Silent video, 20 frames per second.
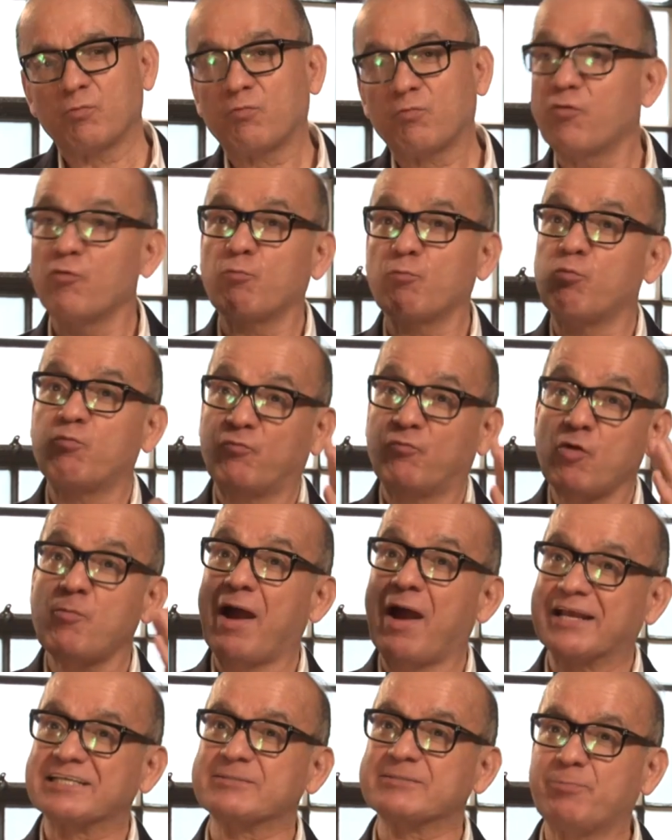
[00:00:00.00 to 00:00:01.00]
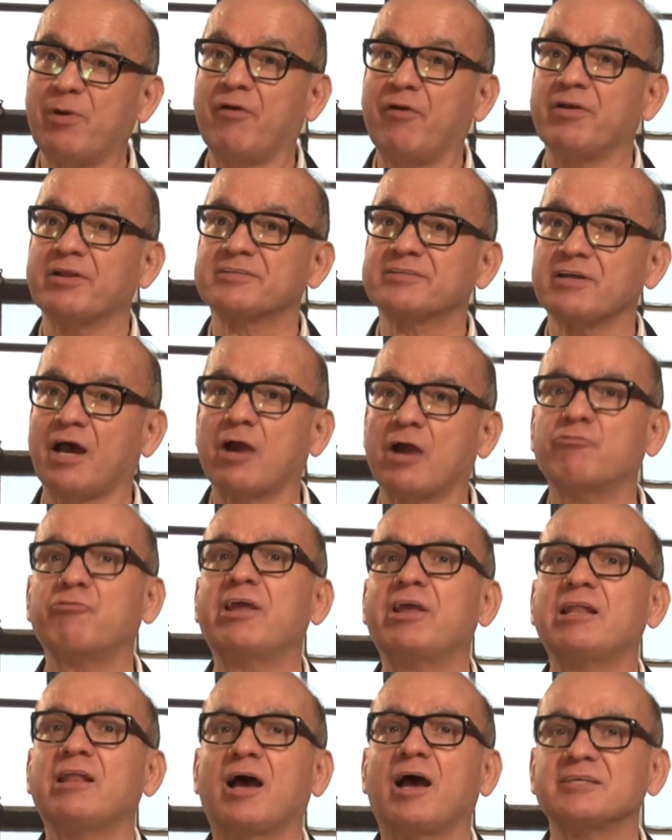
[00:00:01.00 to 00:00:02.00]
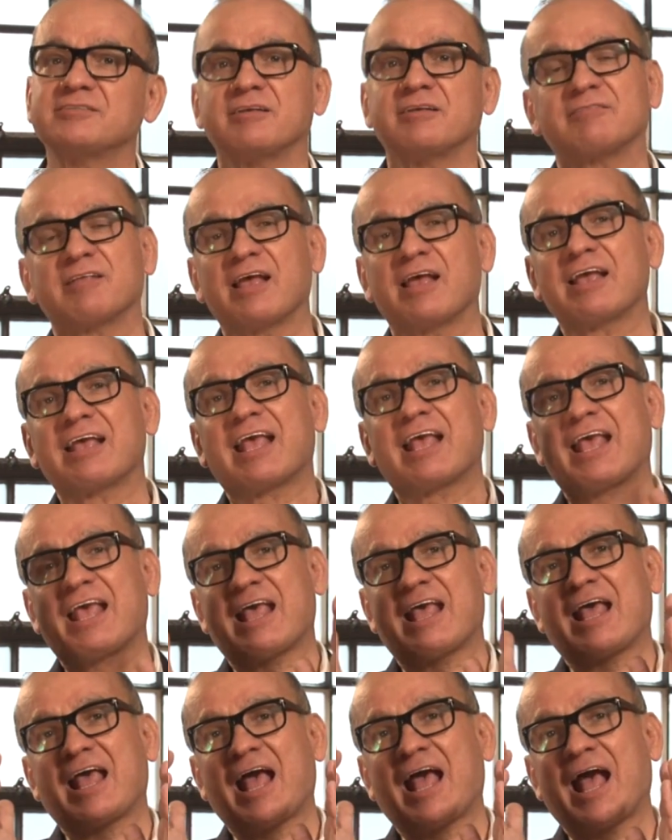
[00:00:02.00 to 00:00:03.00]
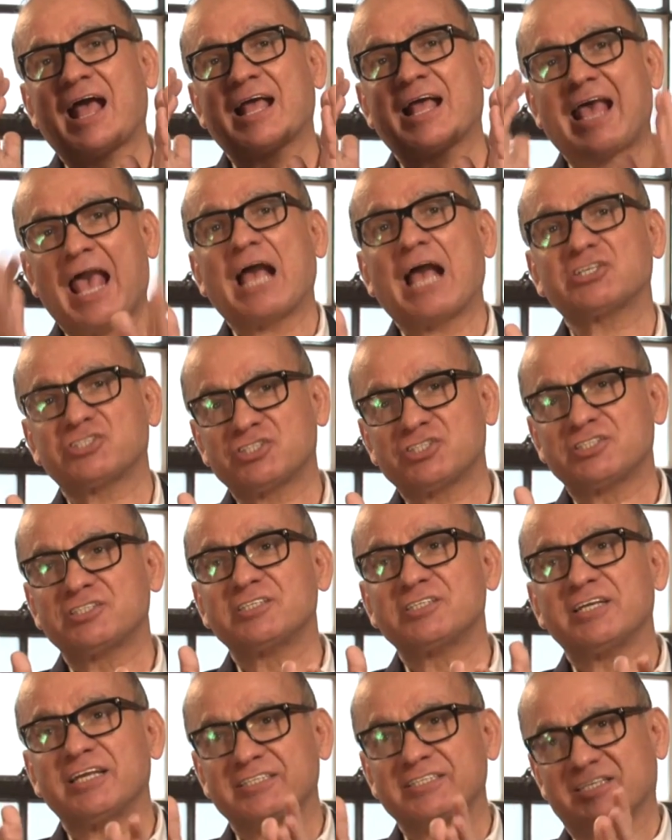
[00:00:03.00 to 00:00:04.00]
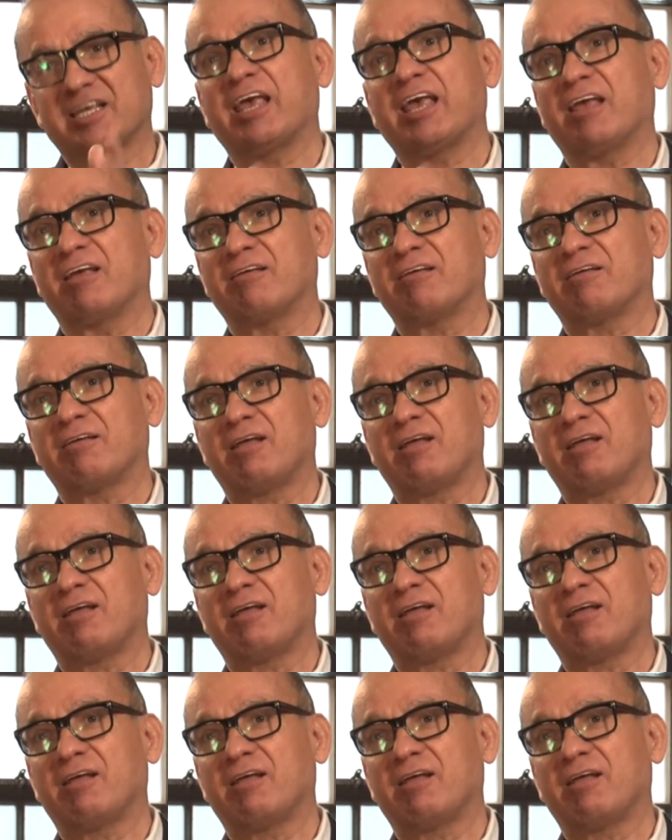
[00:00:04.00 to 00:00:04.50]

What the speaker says: through my experience, I realized that cash is king.